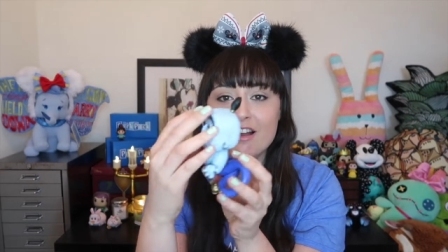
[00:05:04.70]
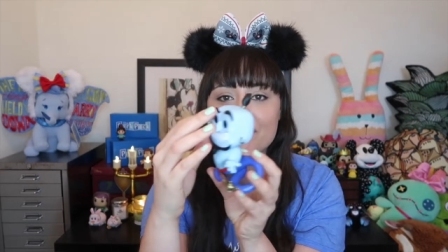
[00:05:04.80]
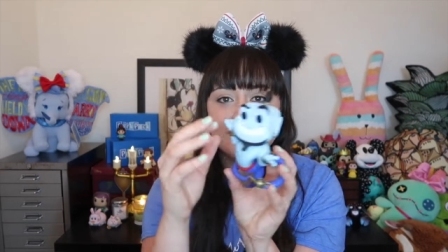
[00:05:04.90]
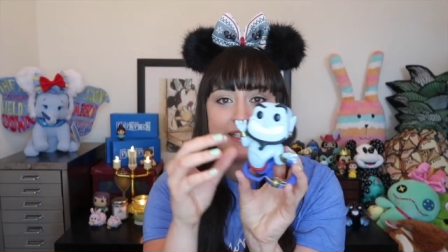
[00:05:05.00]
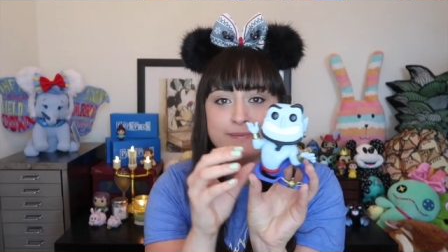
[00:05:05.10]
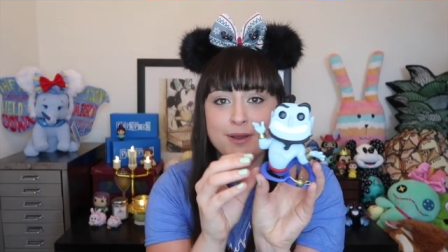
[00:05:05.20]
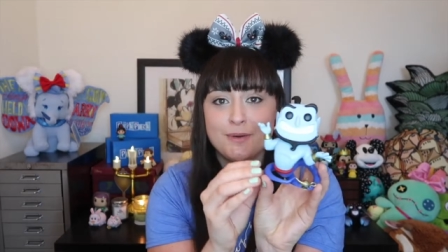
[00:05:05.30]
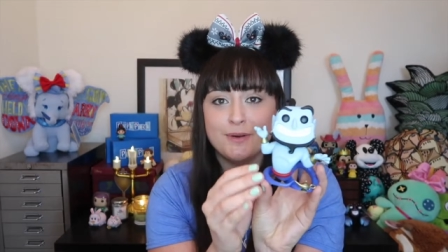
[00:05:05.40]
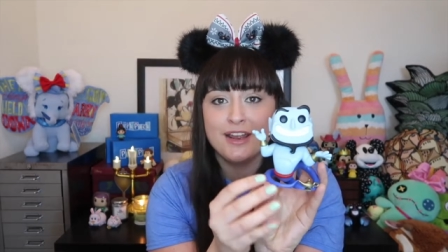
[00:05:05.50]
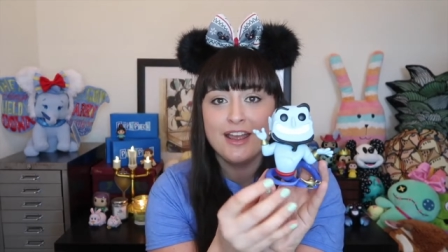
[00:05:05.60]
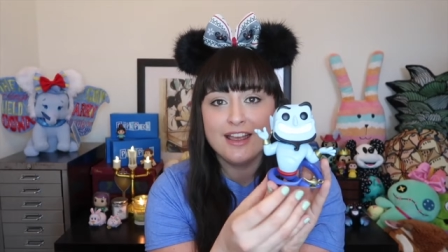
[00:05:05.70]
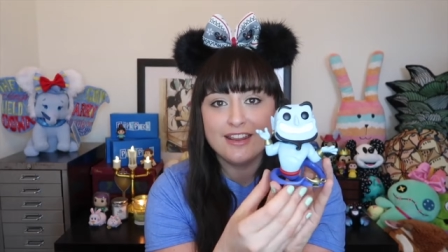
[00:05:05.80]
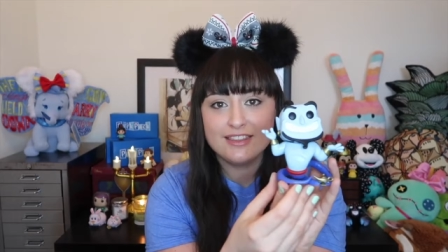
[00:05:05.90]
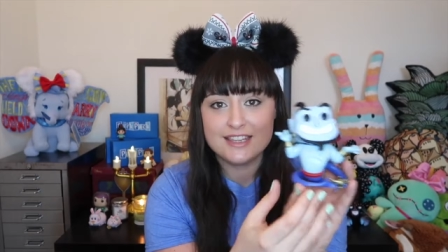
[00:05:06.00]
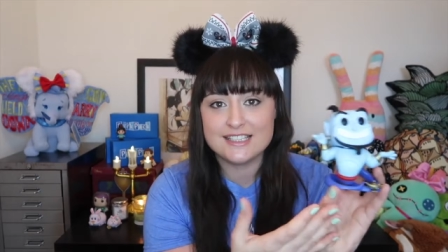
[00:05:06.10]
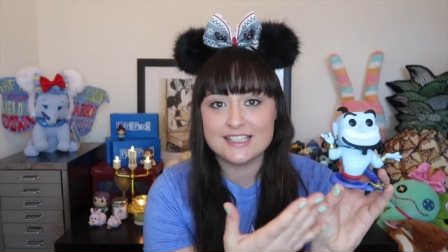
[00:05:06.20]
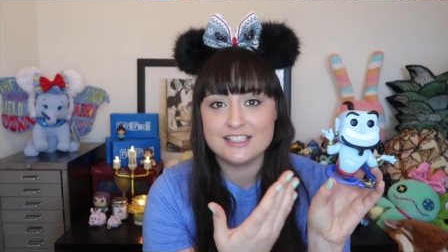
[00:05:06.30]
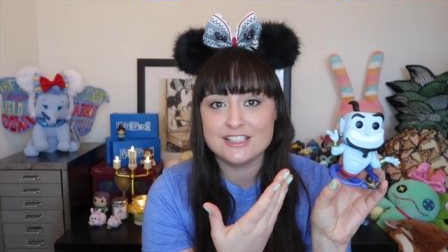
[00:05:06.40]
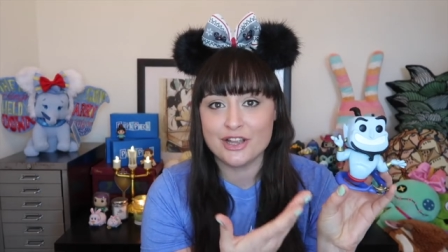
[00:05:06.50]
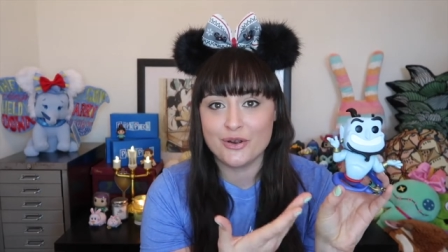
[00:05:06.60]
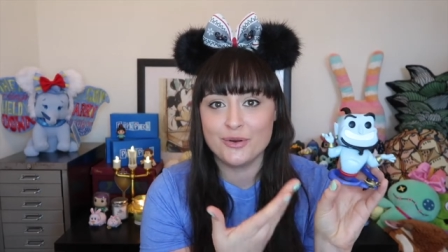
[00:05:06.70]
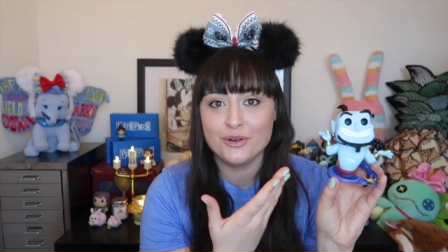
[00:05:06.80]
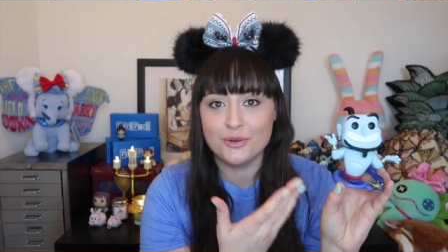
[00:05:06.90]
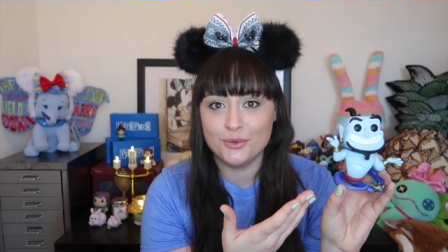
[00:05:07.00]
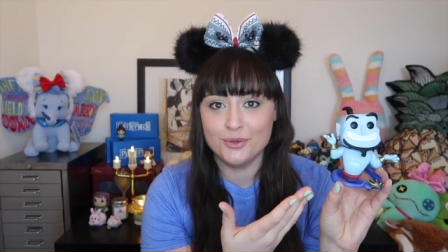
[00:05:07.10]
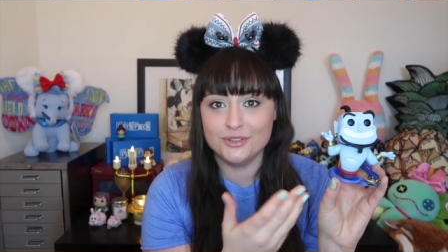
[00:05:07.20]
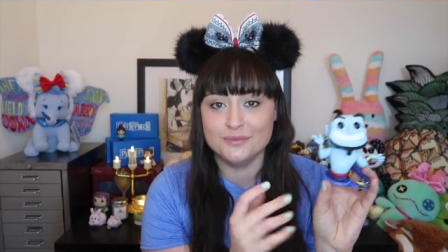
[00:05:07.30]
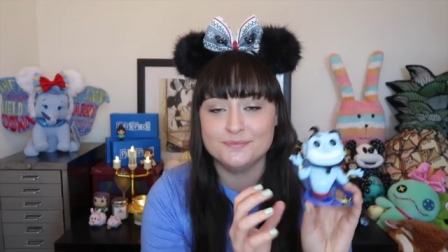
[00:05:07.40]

of smoke. This is so cool.